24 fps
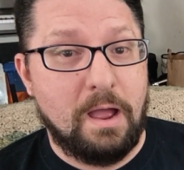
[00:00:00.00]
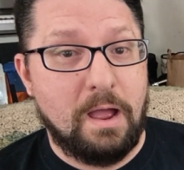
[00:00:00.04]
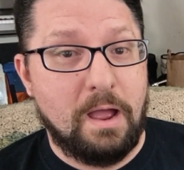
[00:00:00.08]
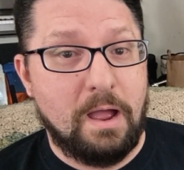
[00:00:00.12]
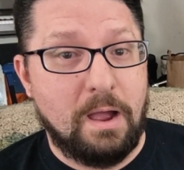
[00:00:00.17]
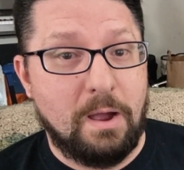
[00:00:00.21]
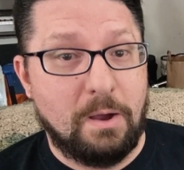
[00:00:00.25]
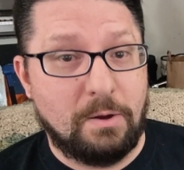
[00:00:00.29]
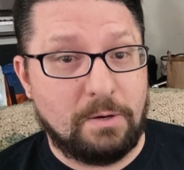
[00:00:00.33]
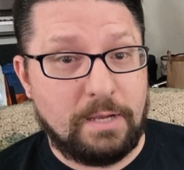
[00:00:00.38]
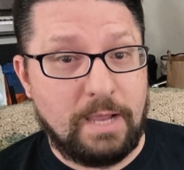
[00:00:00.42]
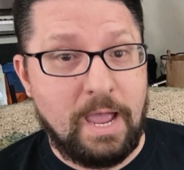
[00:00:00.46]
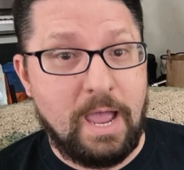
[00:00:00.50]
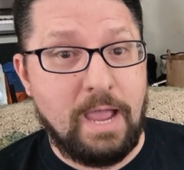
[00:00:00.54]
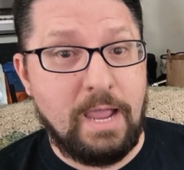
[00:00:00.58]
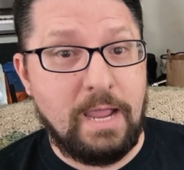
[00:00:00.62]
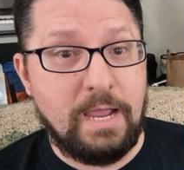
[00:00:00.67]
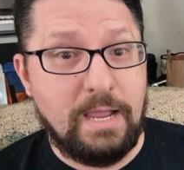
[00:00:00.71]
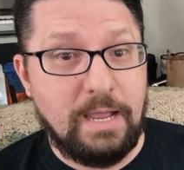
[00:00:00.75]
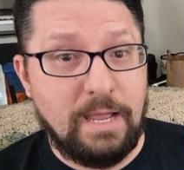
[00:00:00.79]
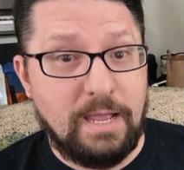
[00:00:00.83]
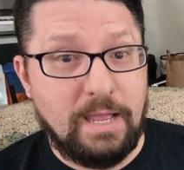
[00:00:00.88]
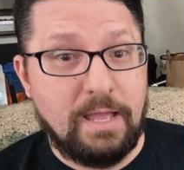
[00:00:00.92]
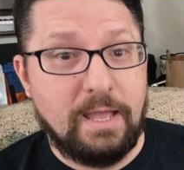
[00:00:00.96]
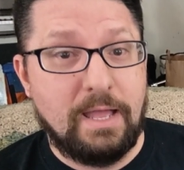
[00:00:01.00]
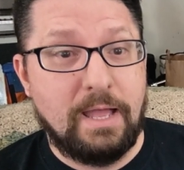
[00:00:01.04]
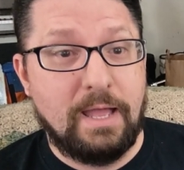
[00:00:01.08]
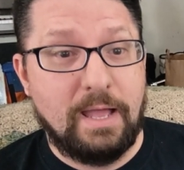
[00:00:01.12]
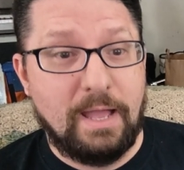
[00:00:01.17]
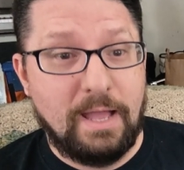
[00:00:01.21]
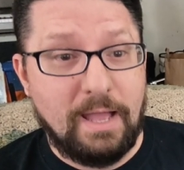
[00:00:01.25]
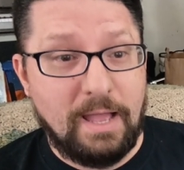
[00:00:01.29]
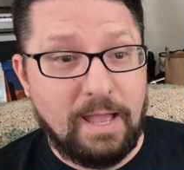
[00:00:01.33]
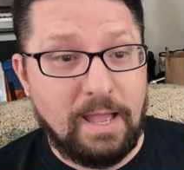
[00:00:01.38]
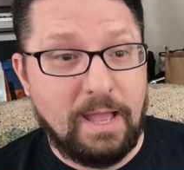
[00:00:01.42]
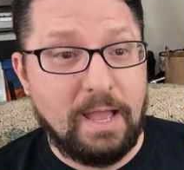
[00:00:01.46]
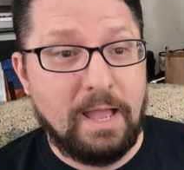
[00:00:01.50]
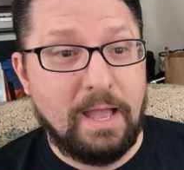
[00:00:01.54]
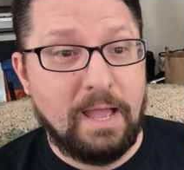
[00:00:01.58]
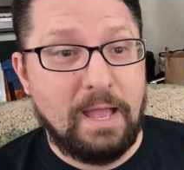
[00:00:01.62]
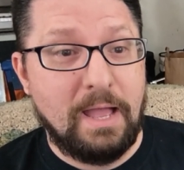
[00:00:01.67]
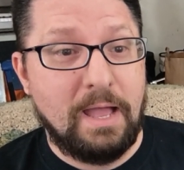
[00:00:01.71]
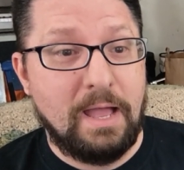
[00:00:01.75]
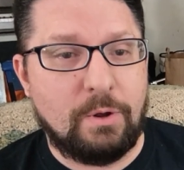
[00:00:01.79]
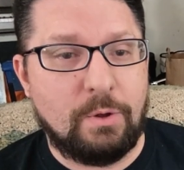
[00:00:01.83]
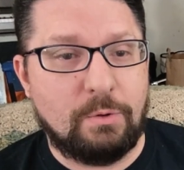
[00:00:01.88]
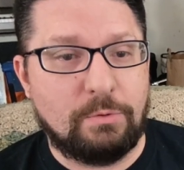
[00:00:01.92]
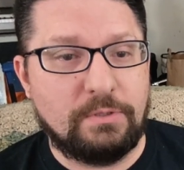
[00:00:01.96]
Okay.
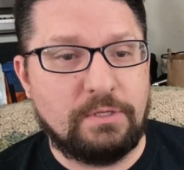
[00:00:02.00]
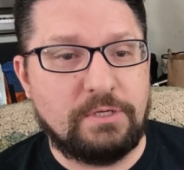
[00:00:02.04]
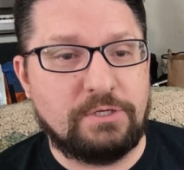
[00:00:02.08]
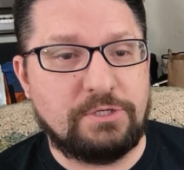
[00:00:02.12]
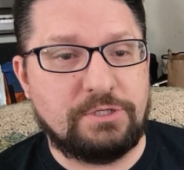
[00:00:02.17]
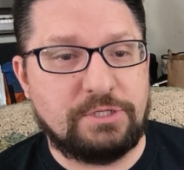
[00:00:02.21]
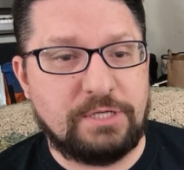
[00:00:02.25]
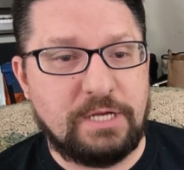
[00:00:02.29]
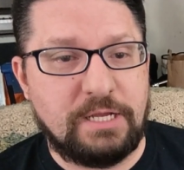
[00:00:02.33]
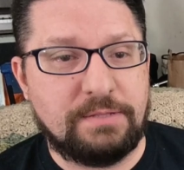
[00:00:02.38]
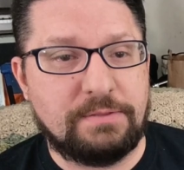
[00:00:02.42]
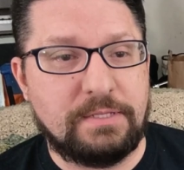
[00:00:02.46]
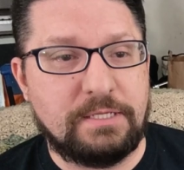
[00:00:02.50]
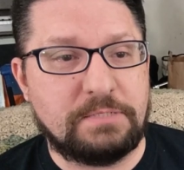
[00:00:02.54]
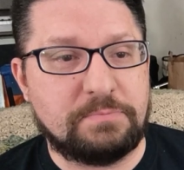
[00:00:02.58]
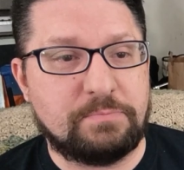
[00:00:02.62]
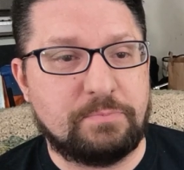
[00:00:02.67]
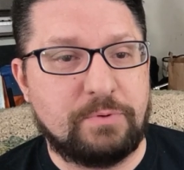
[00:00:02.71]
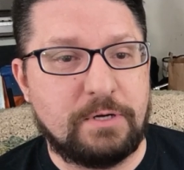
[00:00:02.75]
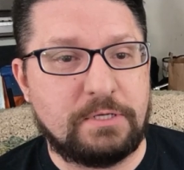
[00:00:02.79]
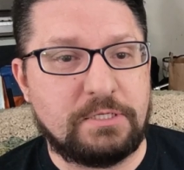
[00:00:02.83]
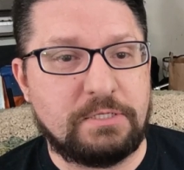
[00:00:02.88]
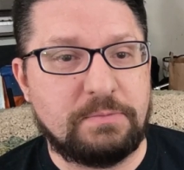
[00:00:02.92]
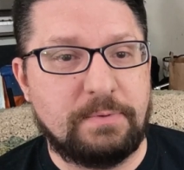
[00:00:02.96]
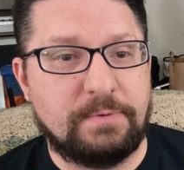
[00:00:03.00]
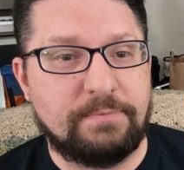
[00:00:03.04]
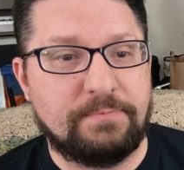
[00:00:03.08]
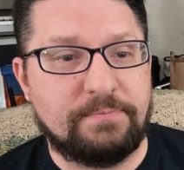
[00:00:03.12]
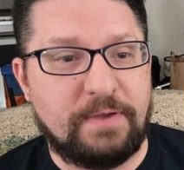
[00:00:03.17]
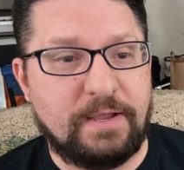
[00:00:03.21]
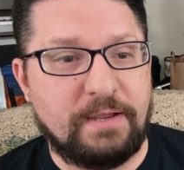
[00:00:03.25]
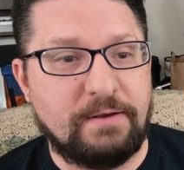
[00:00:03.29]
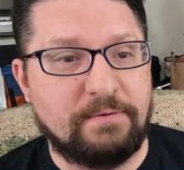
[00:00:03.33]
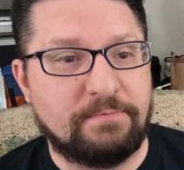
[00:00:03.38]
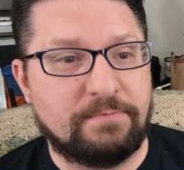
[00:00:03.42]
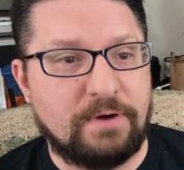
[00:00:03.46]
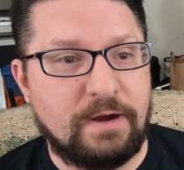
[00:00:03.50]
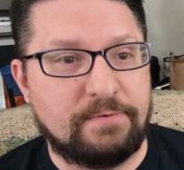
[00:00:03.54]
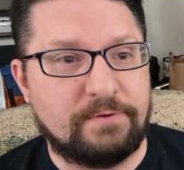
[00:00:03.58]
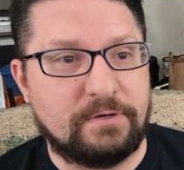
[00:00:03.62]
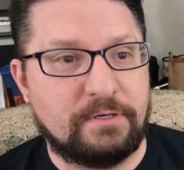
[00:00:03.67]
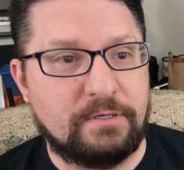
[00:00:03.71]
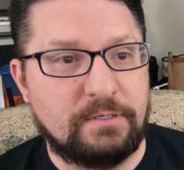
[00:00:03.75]
Holy shit, these pricks have been fighting forever.